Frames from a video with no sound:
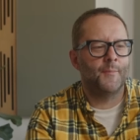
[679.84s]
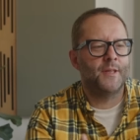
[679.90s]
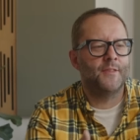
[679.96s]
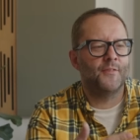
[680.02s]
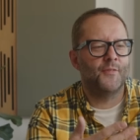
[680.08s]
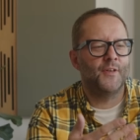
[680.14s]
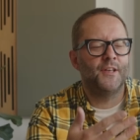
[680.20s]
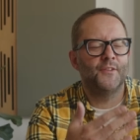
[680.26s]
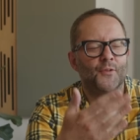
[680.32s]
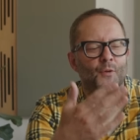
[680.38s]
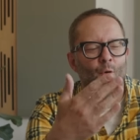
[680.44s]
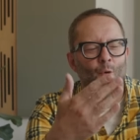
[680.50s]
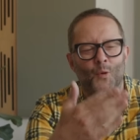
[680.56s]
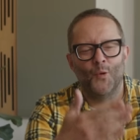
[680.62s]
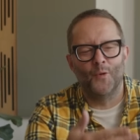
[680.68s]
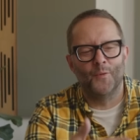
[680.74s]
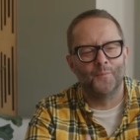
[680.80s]
I mean, these are
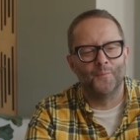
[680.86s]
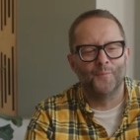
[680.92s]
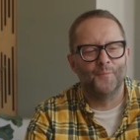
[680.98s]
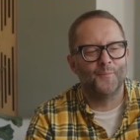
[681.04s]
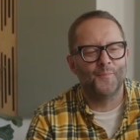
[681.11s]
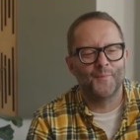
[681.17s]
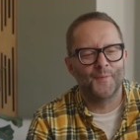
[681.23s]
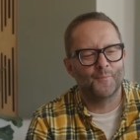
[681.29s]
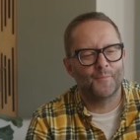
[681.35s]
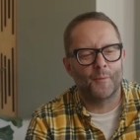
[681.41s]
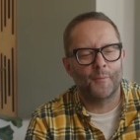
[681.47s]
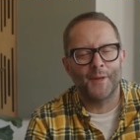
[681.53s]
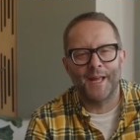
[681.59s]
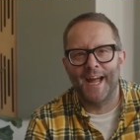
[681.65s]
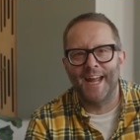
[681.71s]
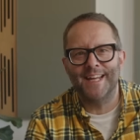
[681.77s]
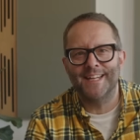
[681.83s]
all
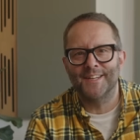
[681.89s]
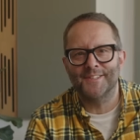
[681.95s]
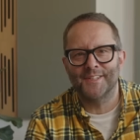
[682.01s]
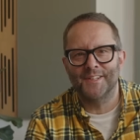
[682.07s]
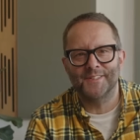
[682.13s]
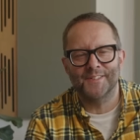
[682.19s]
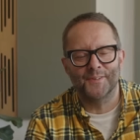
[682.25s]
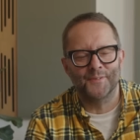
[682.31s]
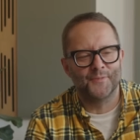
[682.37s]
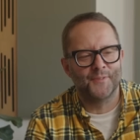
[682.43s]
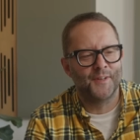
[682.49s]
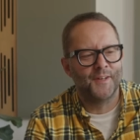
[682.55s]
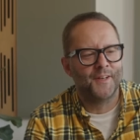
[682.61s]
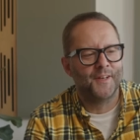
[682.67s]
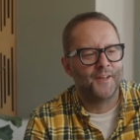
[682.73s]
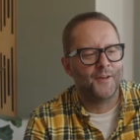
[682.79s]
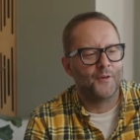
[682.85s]
probably aliases of
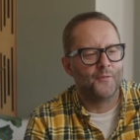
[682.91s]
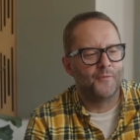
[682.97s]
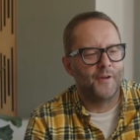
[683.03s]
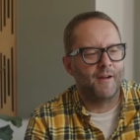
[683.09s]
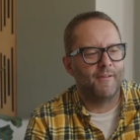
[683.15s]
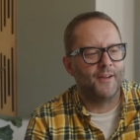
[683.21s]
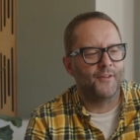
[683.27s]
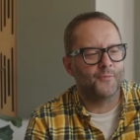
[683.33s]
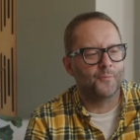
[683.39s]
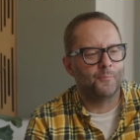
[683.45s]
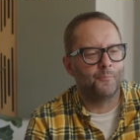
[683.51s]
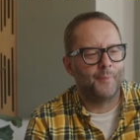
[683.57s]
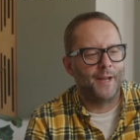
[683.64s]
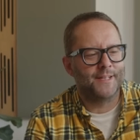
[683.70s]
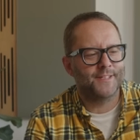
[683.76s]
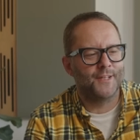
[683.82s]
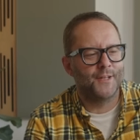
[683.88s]
various
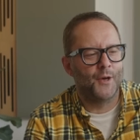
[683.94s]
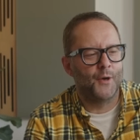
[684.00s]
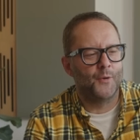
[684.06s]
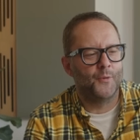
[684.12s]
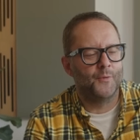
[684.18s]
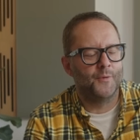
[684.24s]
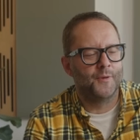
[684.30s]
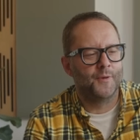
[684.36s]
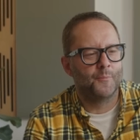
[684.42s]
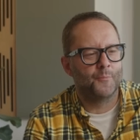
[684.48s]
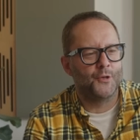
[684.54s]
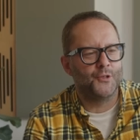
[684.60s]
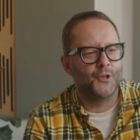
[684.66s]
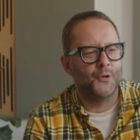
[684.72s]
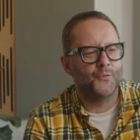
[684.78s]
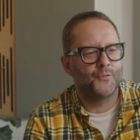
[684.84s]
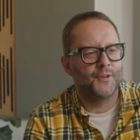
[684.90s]
better known
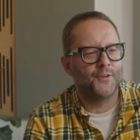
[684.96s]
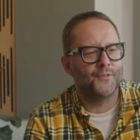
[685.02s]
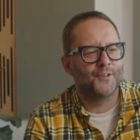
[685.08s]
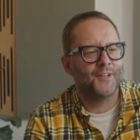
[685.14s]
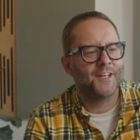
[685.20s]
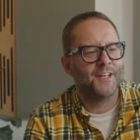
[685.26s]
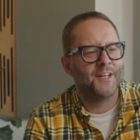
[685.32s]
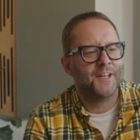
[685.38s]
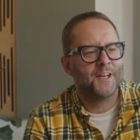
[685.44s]
producers.